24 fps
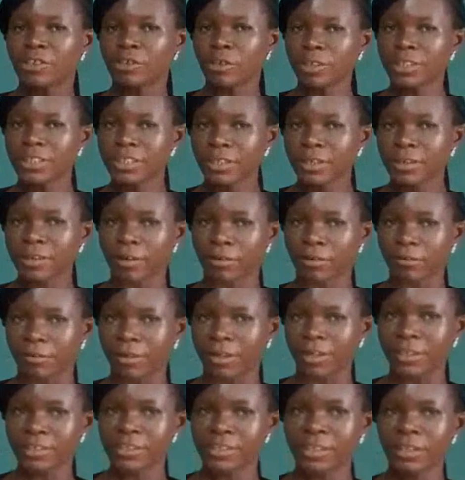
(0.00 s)
shortening the
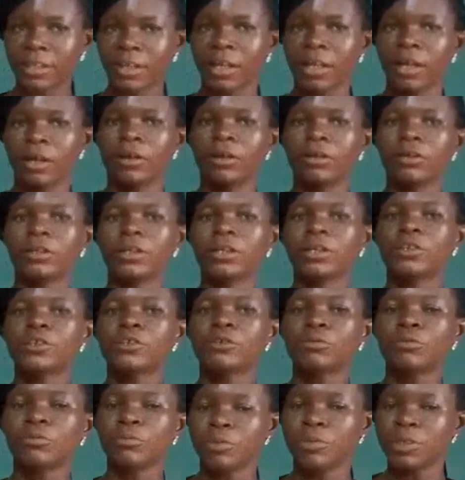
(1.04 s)
words,
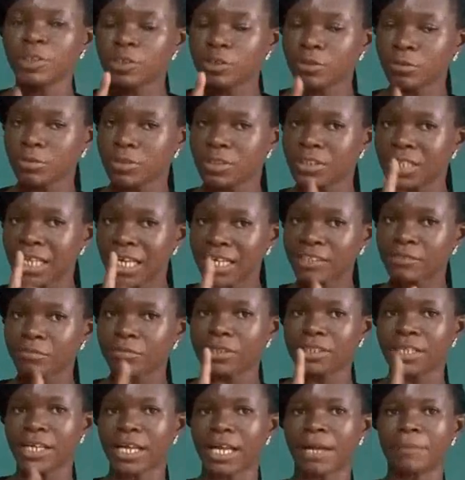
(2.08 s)
we should start
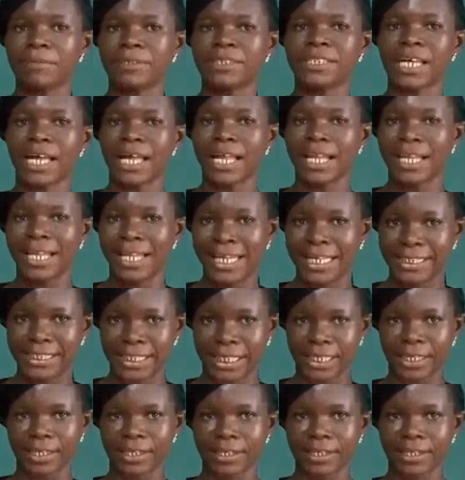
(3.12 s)
with a capital letter.